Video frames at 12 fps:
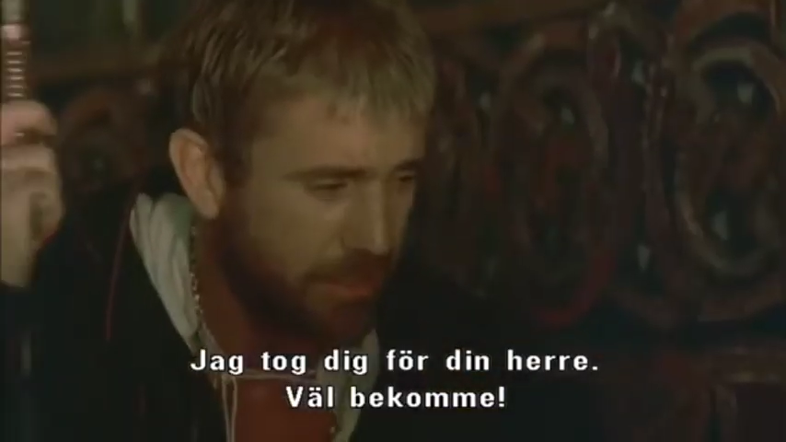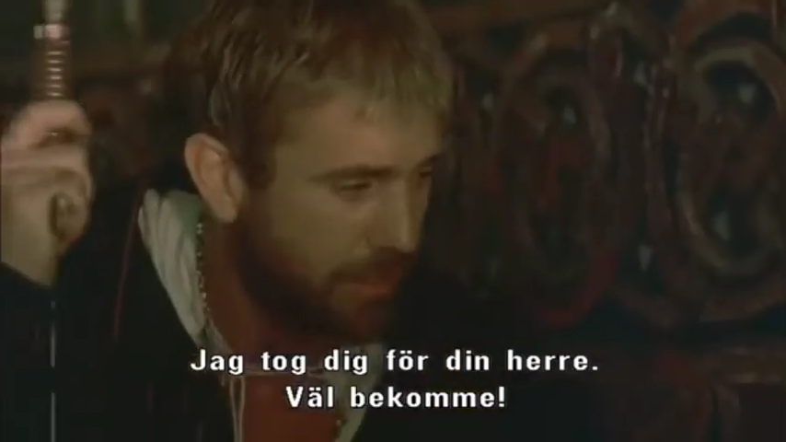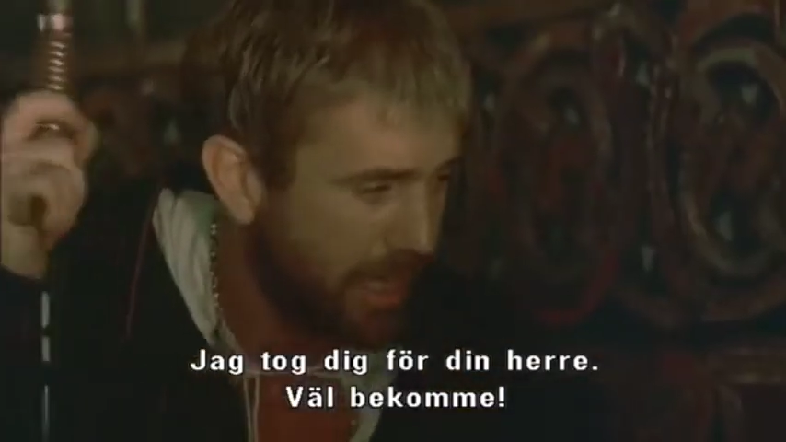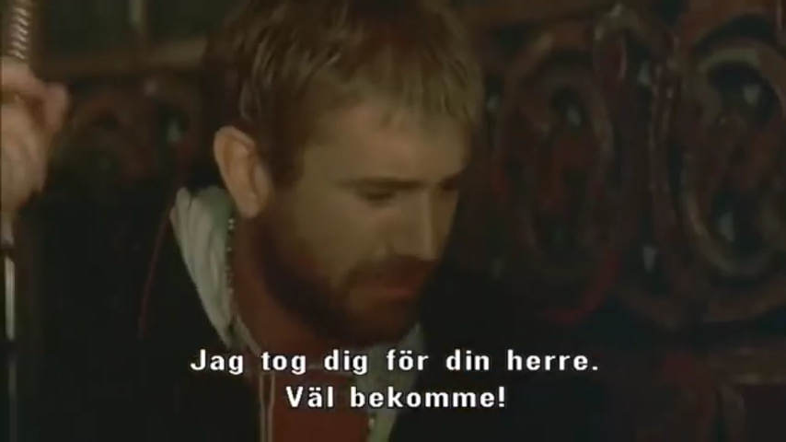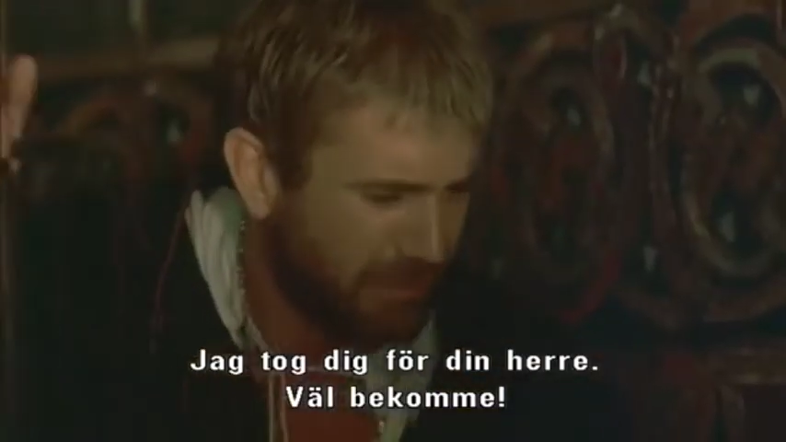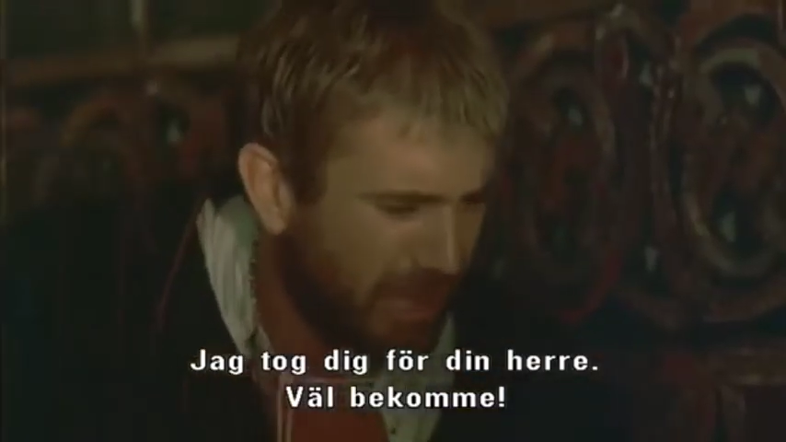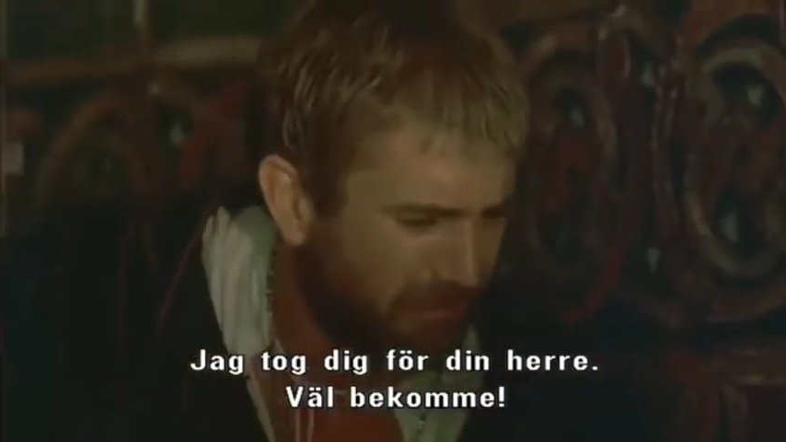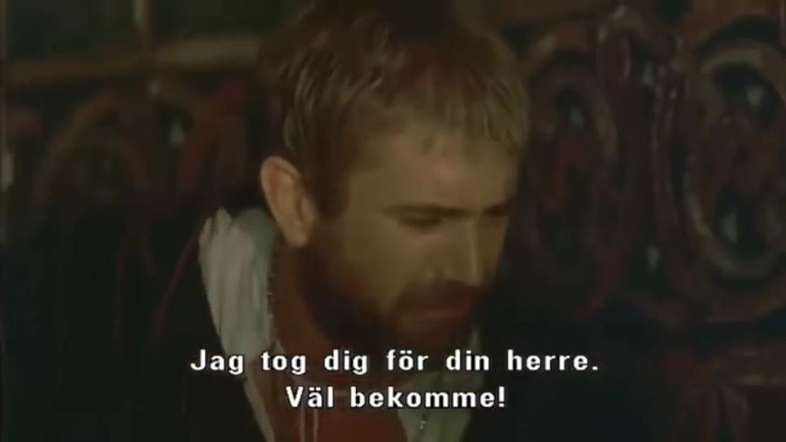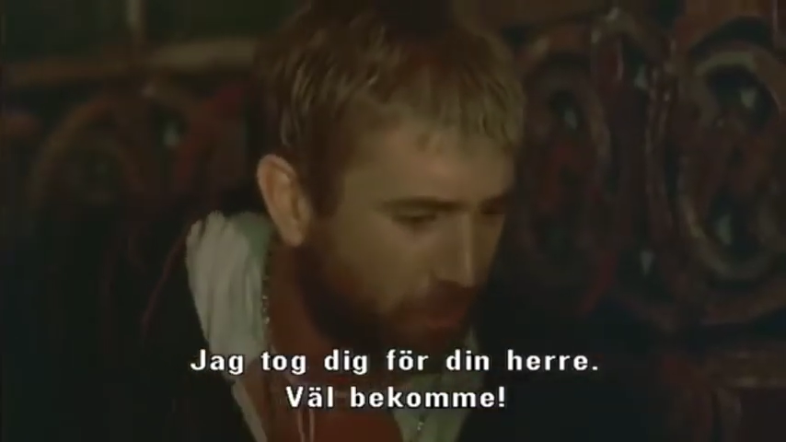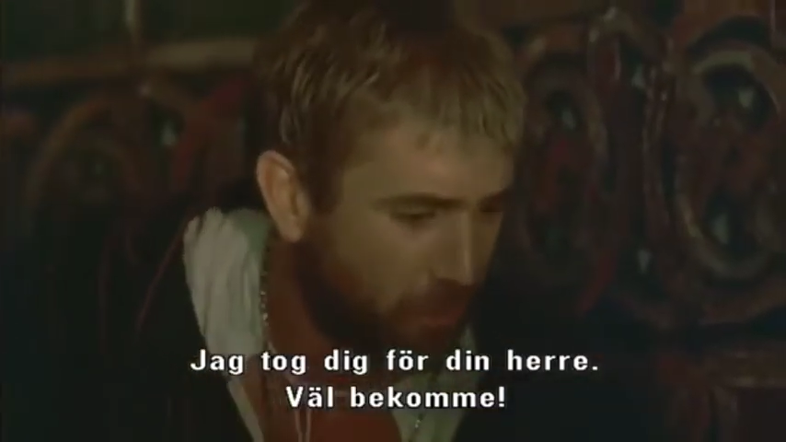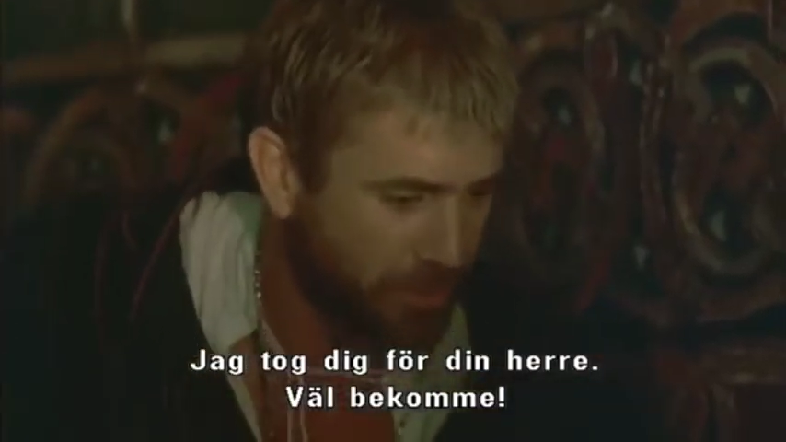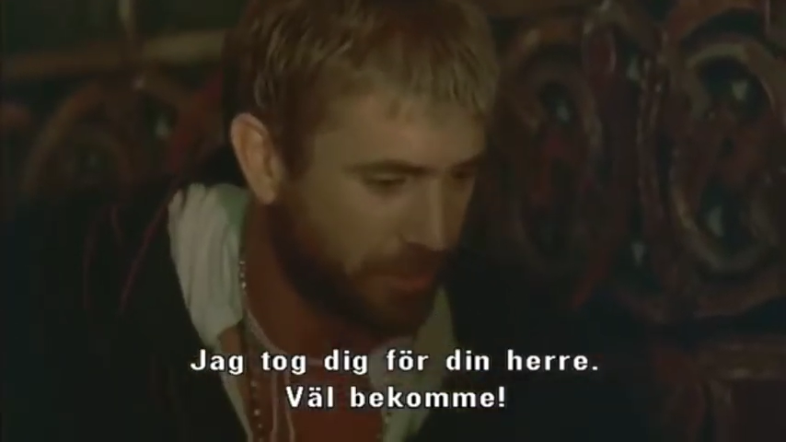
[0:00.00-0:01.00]
Take thy
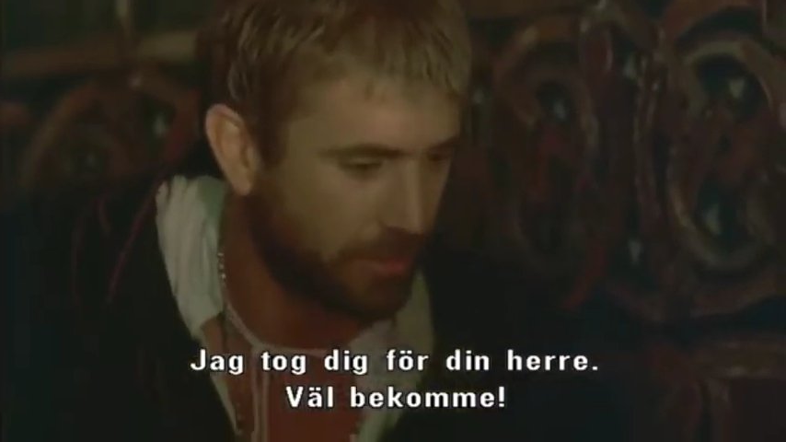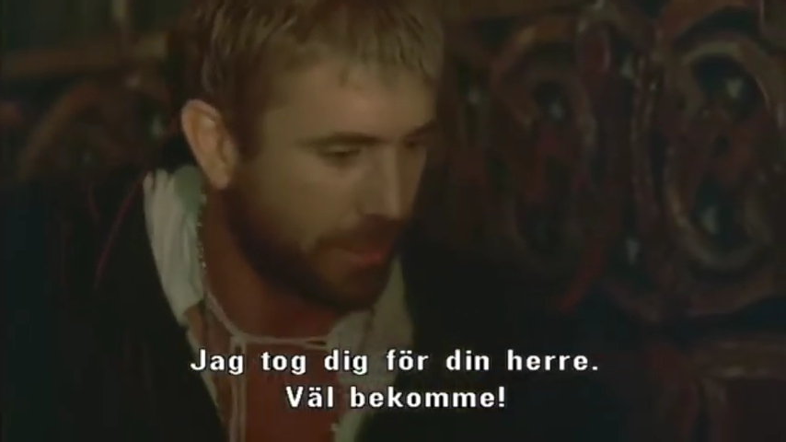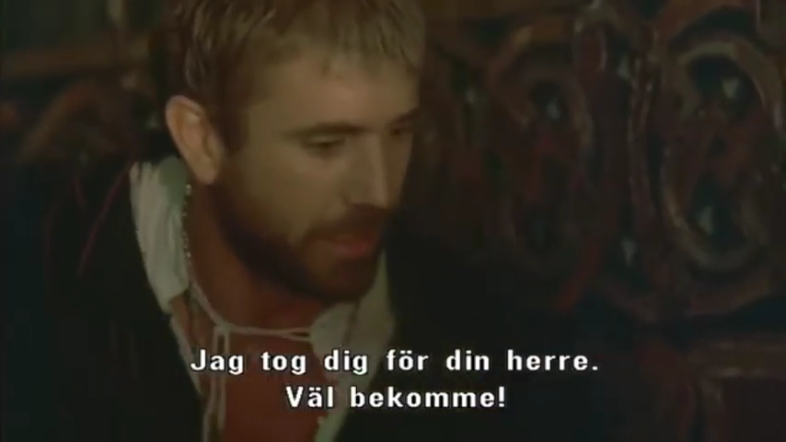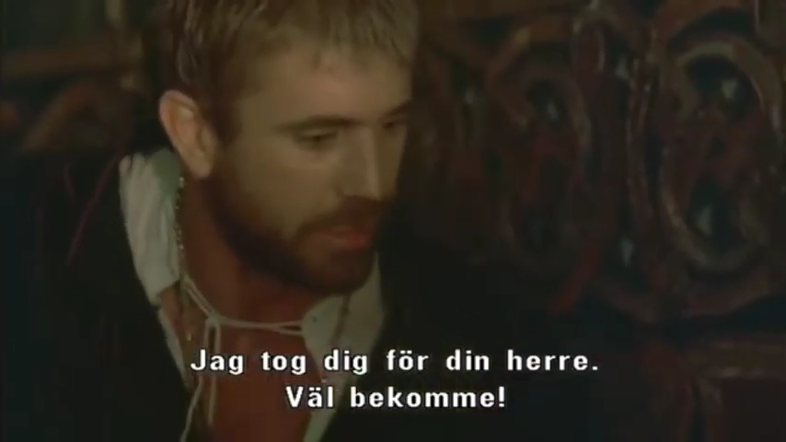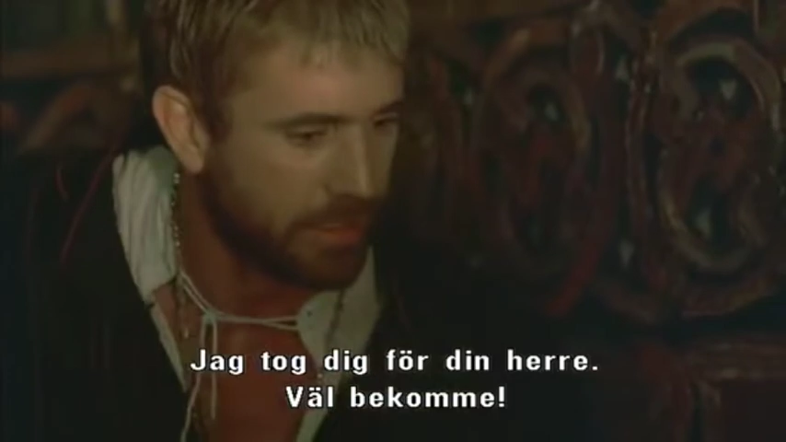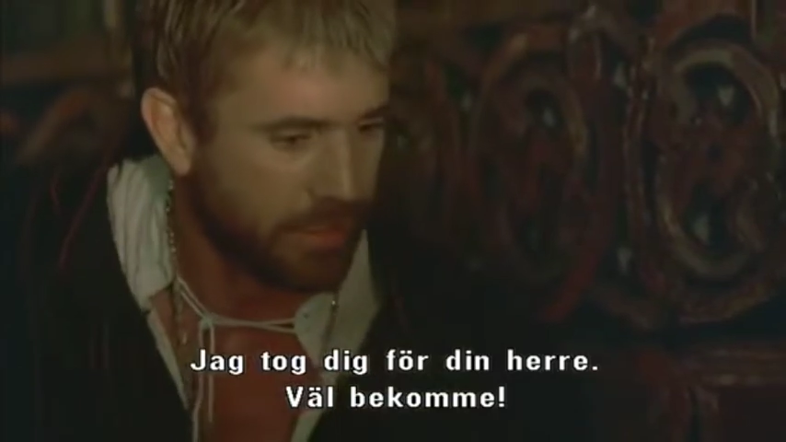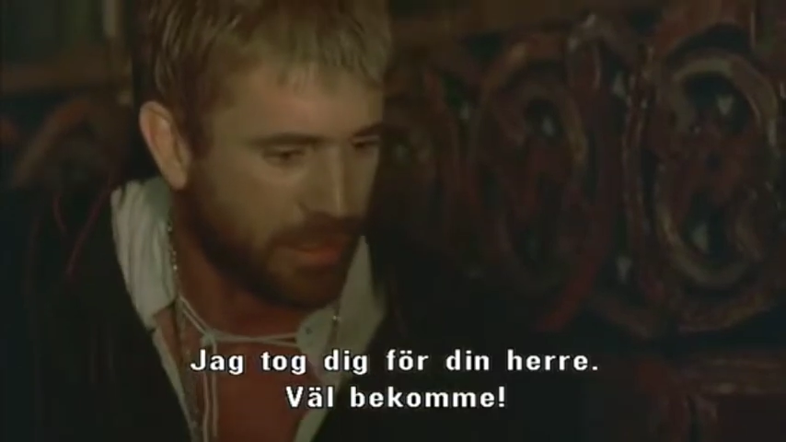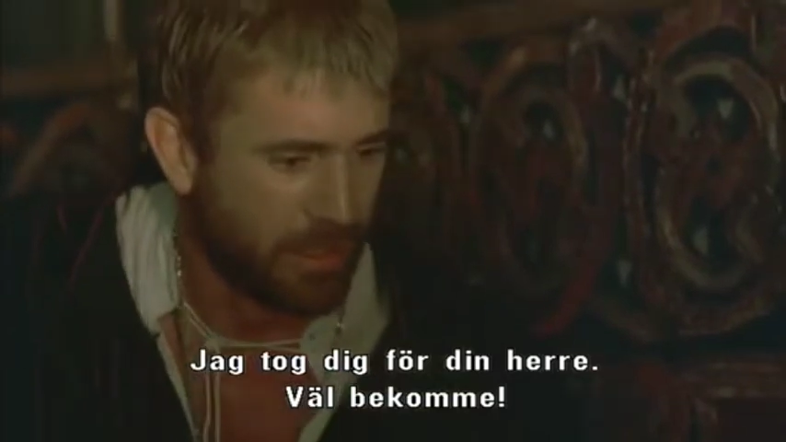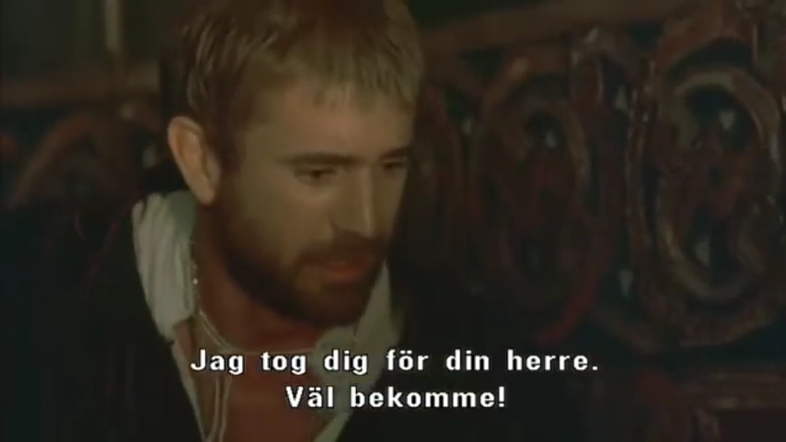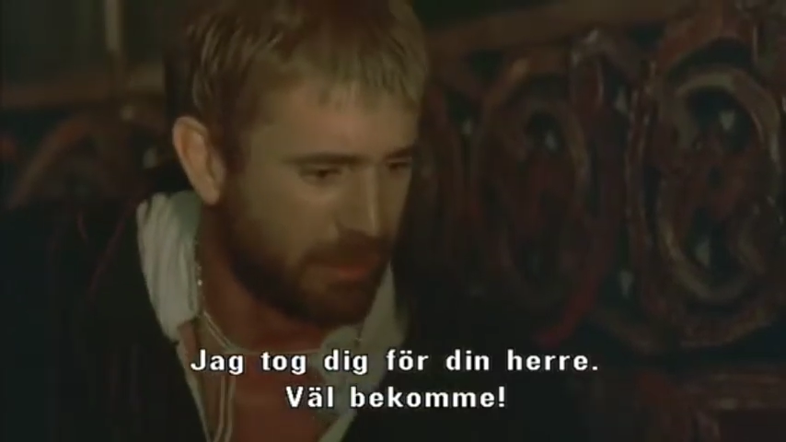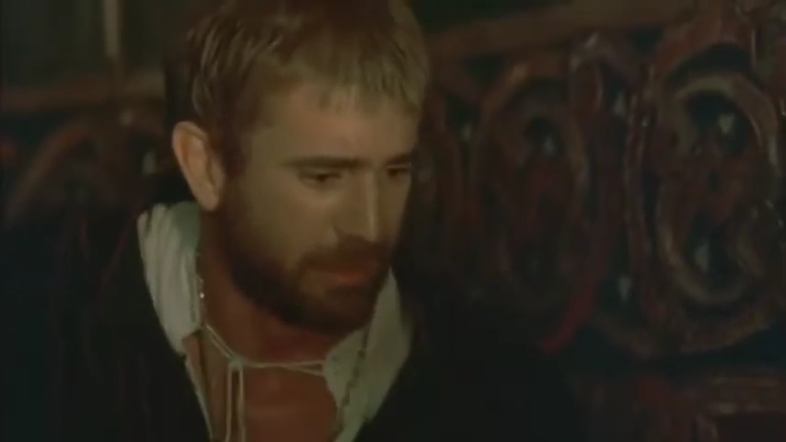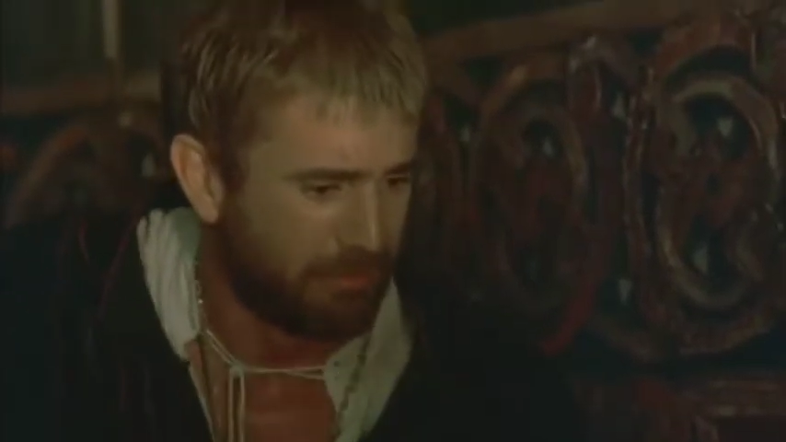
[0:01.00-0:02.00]
fortune.
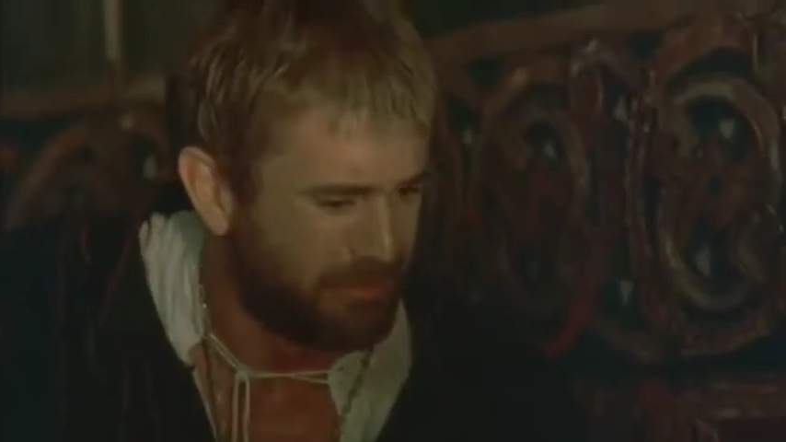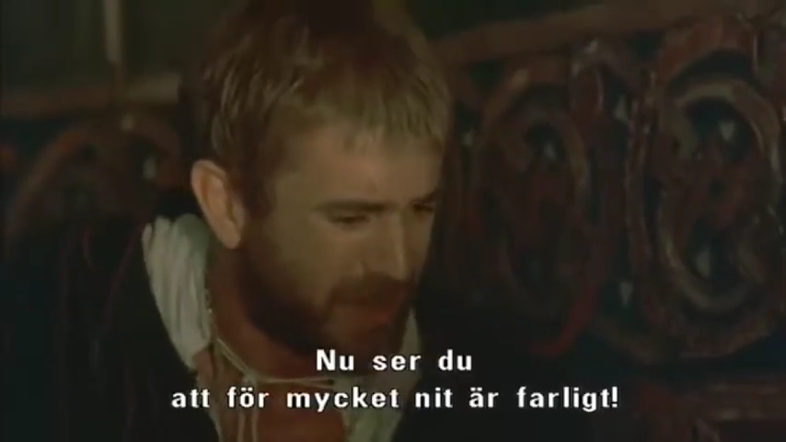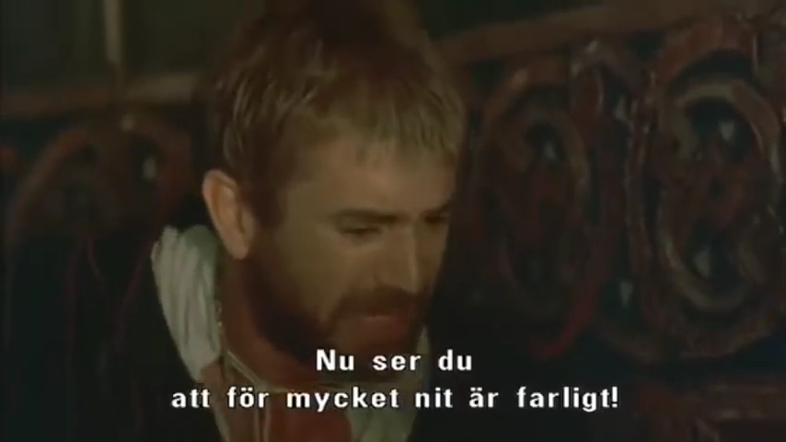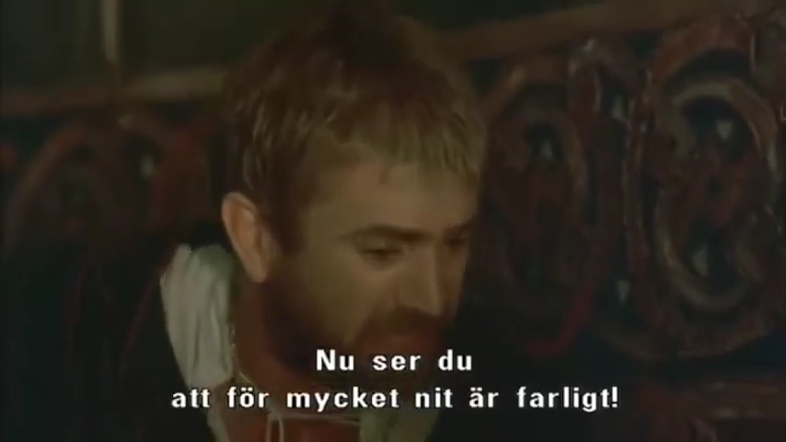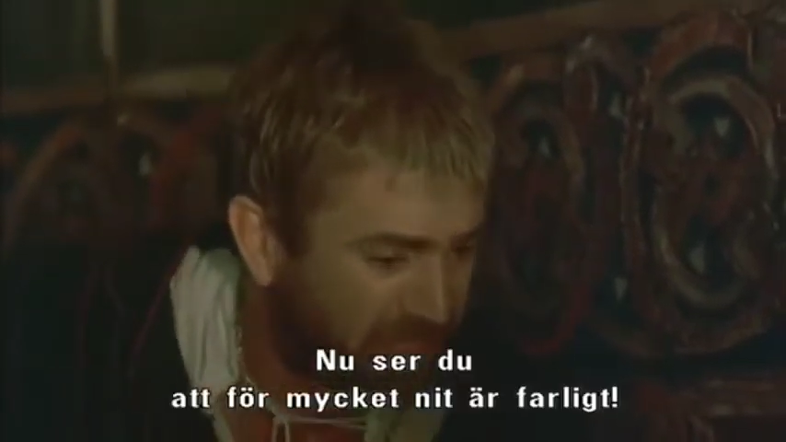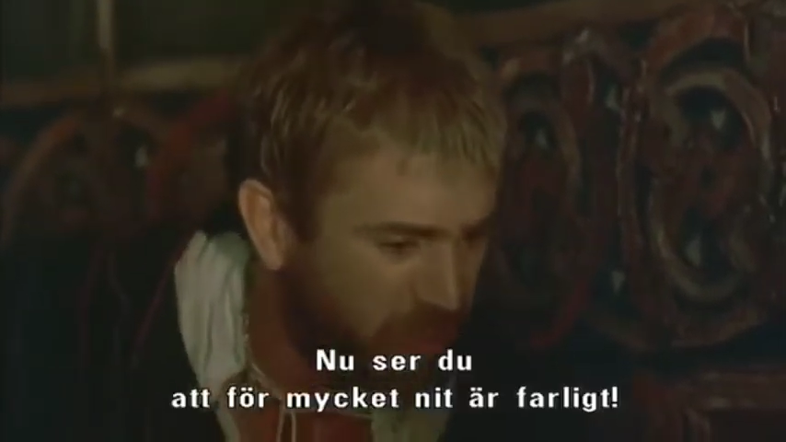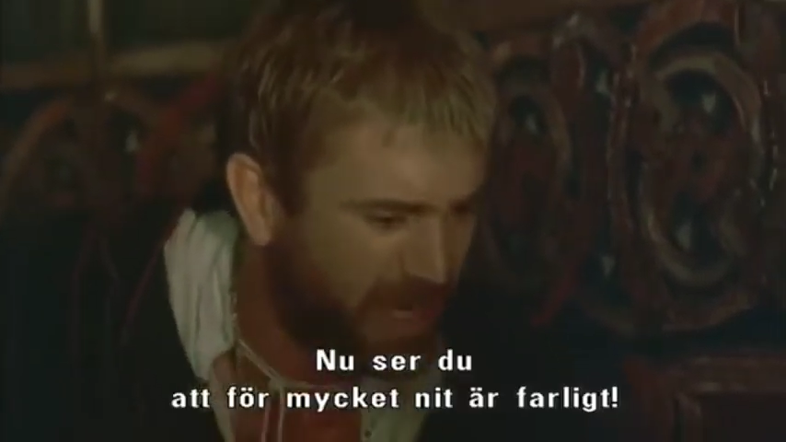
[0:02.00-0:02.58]
Thou find'st